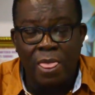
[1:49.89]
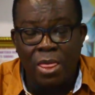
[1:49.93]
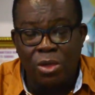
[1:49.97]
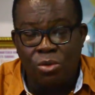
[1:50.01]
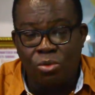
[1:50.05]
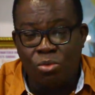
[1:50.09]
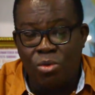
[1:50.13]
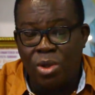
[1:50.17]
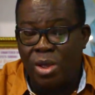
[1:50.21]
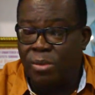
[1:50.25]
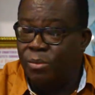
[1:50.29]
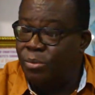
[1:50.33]

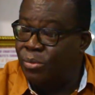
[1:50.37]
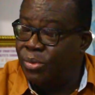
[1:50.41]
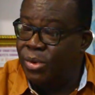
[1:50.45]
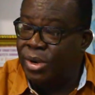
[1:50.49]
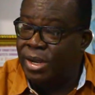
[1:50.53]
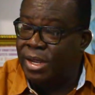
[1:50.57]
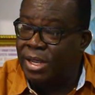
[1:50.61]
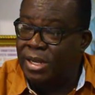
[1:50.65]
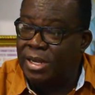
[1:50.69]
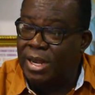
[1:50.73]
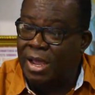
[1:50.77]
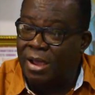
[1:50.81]
We're
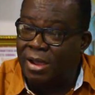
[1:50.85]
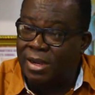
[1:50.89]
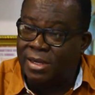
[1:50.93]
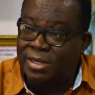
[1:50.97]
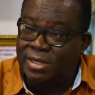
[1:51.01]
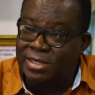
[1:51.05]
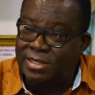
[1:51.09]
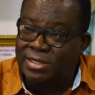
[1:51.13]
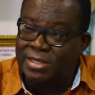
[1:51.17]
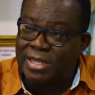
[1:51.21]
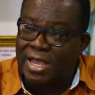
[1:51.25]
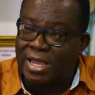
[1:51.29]
bringing our
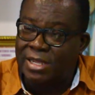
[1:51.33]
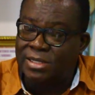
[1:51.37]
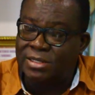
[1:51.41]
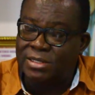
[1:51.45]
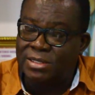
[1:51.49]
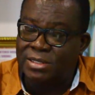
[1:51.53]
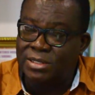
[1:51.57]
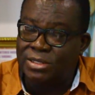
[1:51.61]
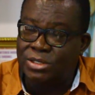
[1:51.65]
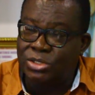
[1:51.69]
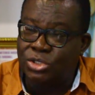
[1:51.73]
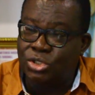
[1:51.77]

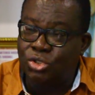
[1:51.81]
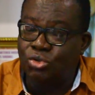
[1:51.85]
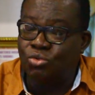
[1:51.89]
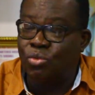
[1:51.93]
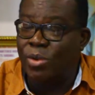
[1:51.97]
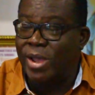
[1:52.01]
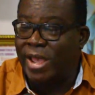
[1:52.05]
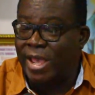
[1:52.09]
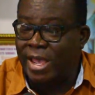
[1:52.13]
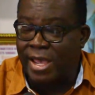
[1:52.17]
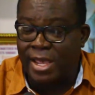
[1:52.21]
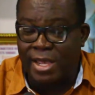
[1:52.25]
discussions
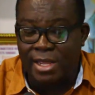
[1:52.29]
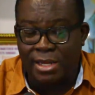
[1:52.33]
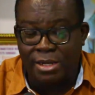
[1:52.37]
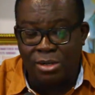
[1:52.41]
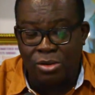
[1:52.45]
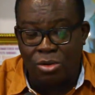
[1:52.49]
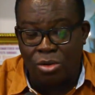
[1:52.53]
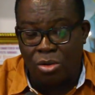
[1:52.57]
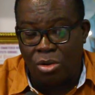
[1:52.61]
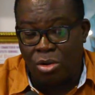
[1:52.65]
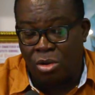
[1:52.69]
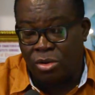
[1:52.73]
to a head
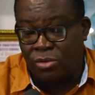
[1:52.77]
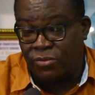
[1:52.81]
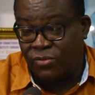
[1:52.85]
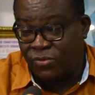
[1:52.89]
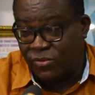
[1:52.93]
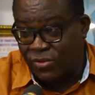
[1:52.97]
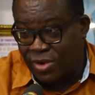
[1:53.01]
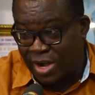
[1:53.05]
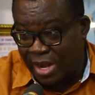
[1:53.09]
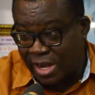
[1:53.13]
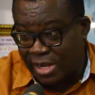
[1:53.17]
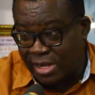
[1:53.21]
on
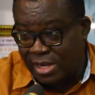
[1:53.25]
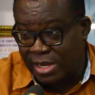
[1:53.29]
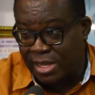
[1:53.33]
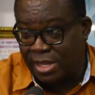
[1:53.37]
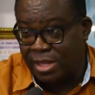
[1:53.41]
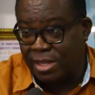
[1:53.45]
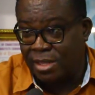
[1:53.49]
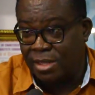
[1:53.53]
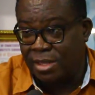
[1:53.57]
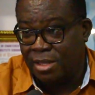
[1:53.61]
Friday,